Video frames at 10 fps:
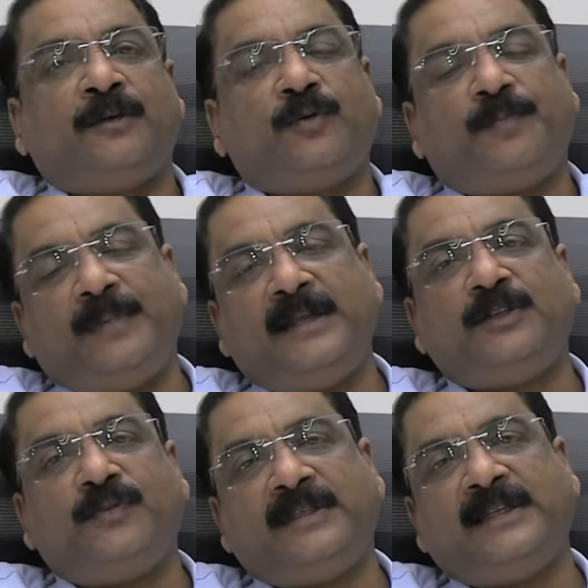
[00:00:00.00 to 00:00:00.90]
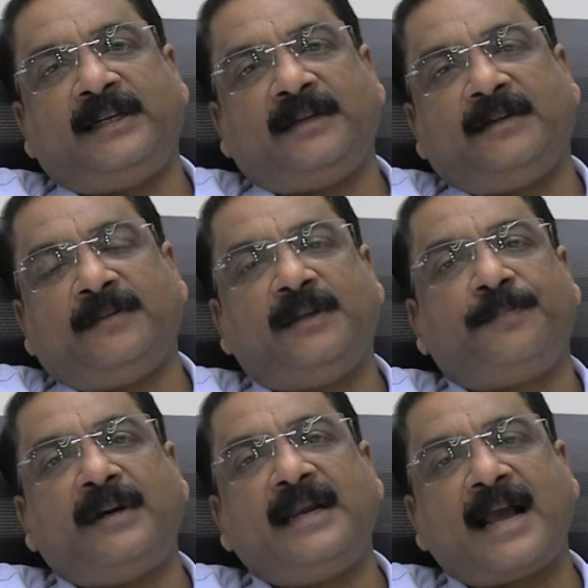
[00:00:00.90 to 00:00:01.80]
to please visit the
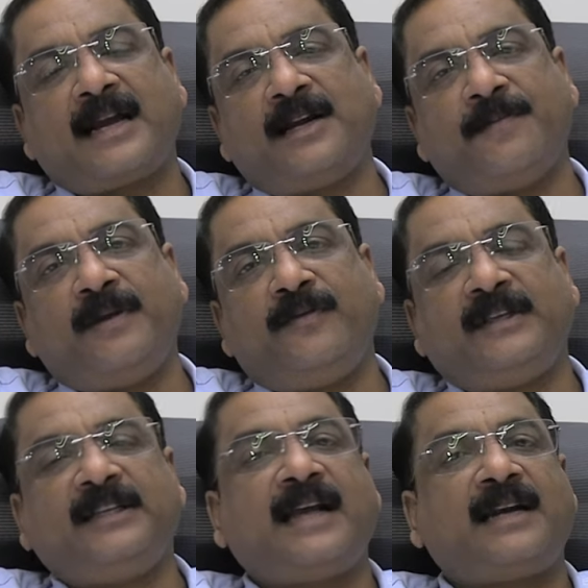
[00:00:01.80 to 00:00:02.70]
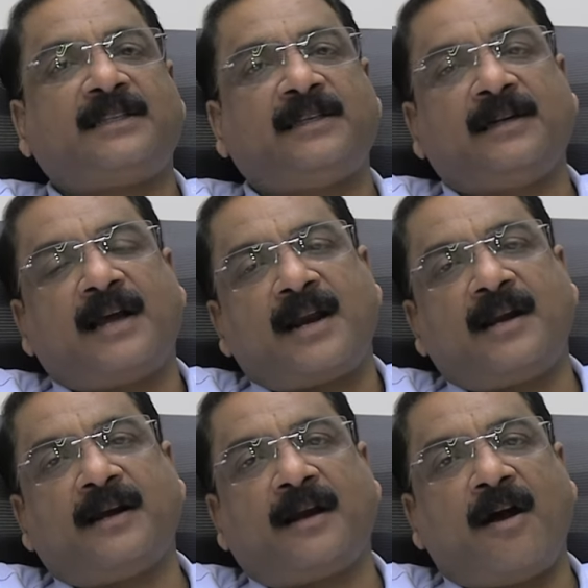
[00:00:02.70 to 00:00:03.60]
PERL Academy, which is at Sarkar
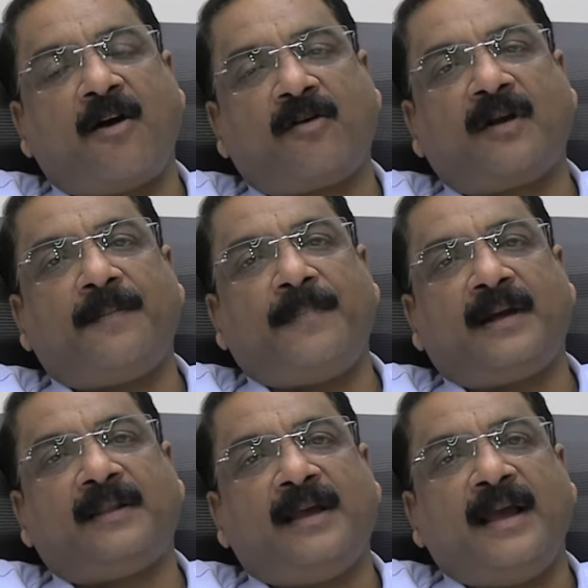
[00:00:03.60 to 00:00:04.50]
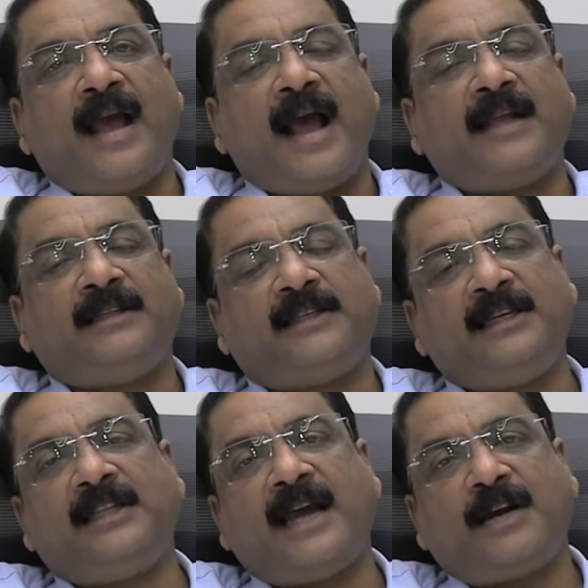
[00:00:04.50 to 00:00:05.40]
Nagar, Aurangabad, and
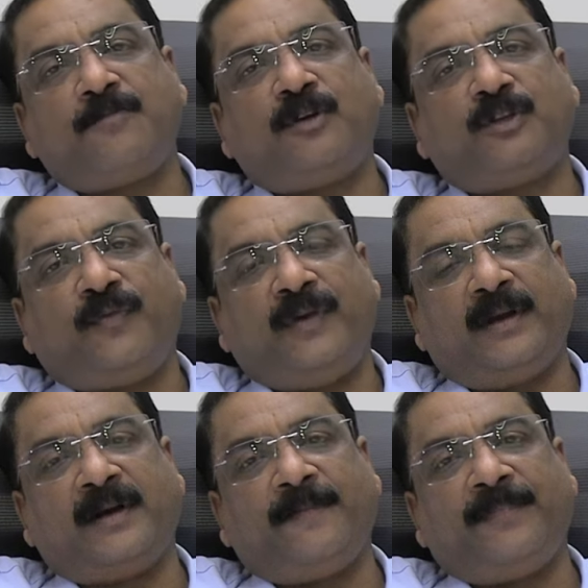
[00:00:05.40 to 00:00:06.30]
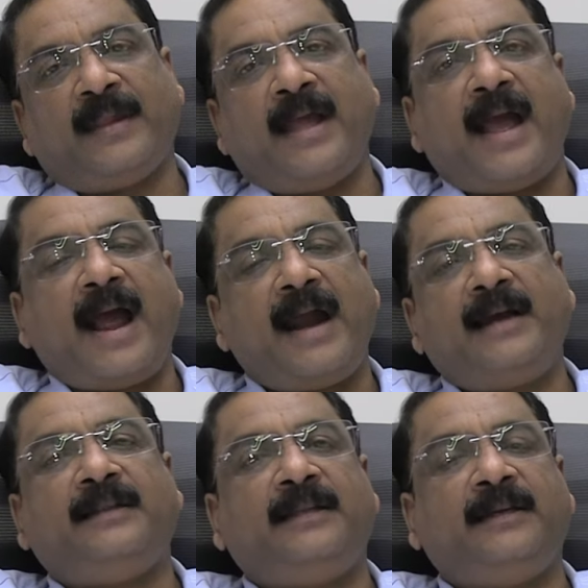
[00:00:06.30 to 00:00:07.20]
see the atmosphere
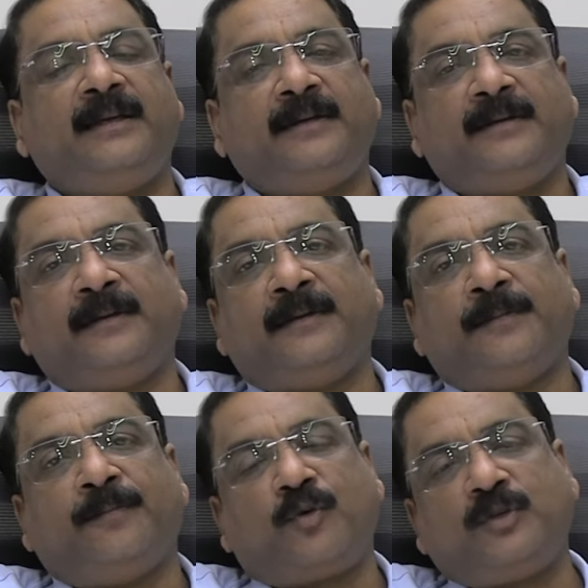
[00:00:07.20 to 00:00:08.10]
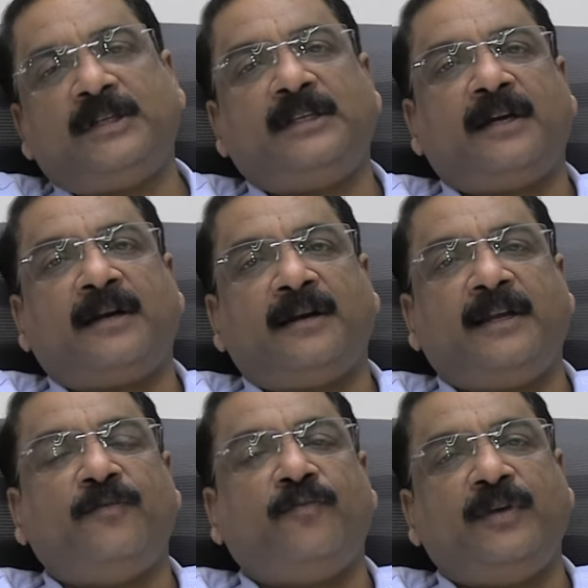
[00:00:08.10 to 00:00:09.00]
and the procedure
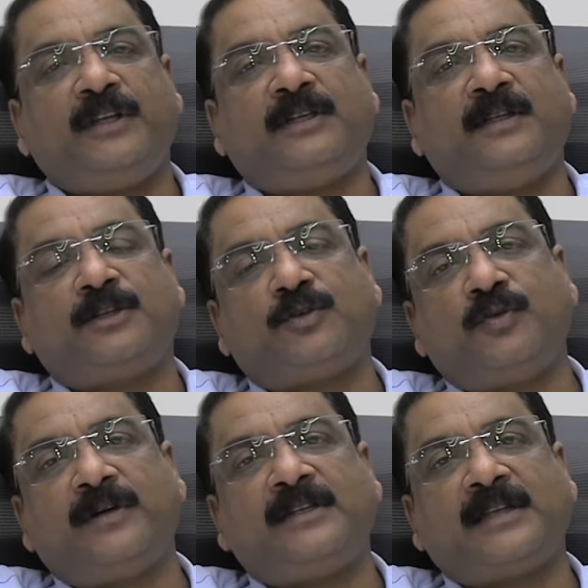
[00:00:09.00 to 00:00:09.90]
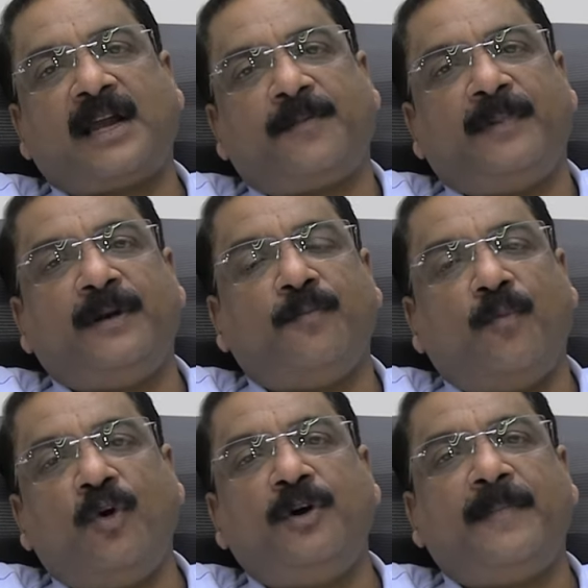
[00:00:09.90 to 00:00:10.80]
in which the students are being
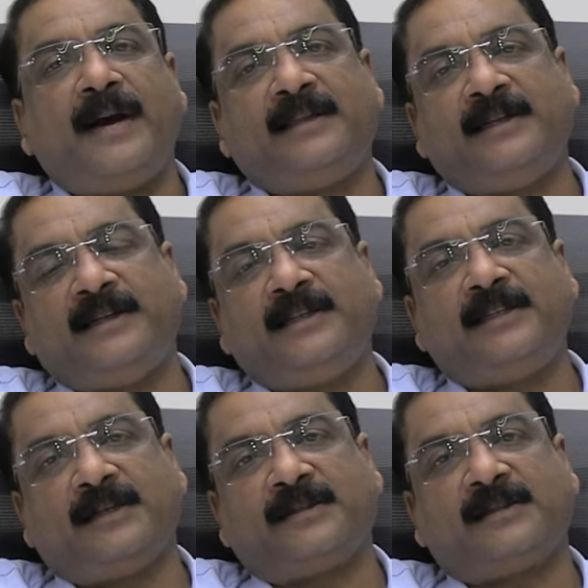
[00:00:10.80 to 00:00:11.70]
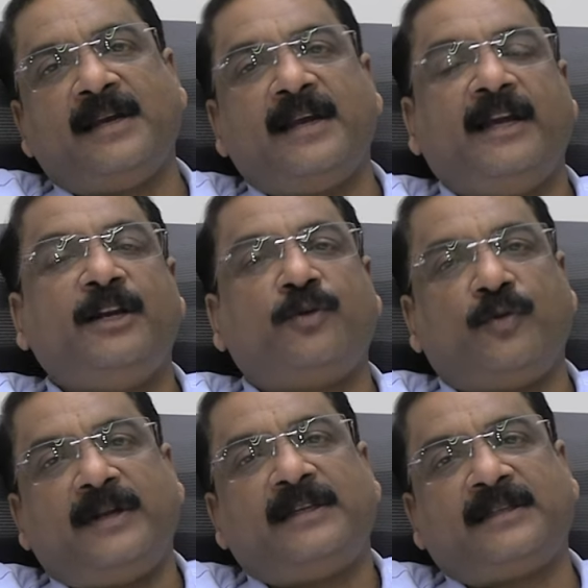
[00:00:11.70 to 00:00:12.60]
molded by the teachers in
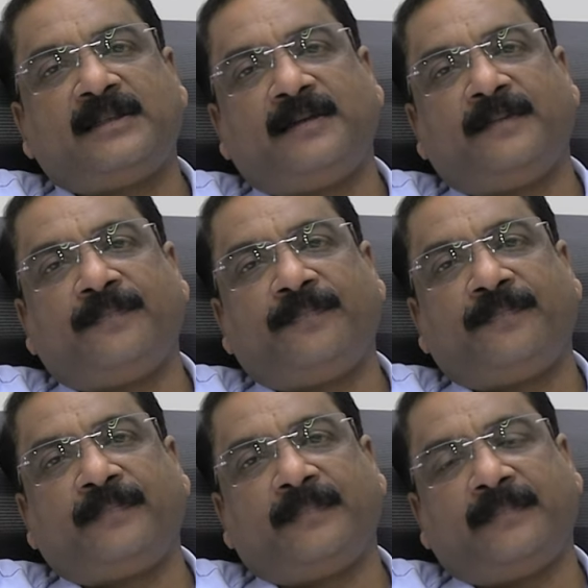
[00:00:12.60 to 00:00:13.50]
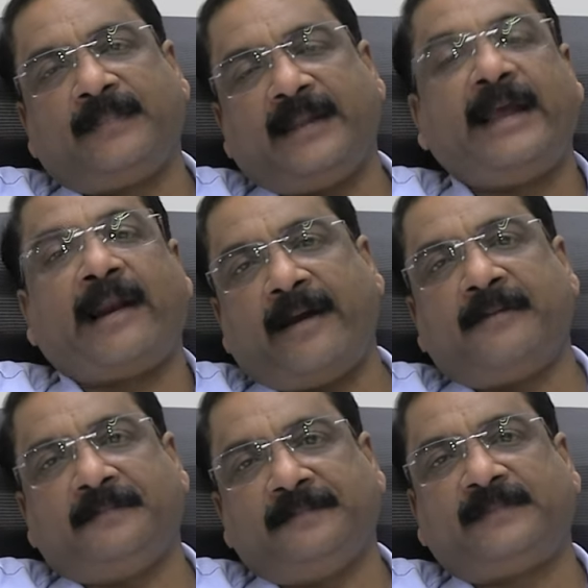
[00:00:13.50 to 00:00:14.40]
today's era.
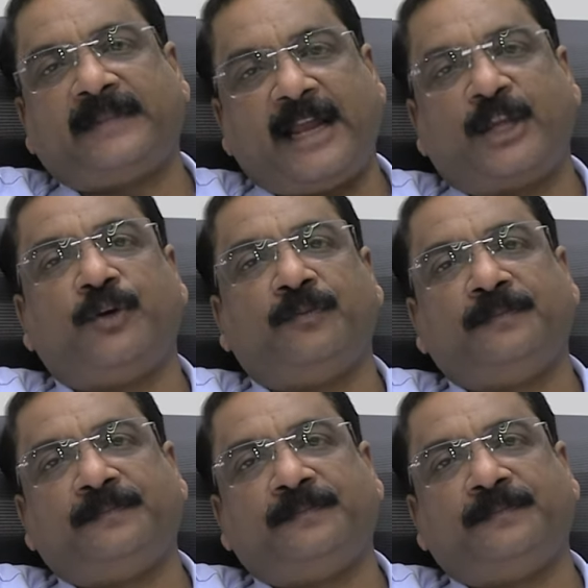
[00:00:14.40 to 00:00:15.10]
Thank you.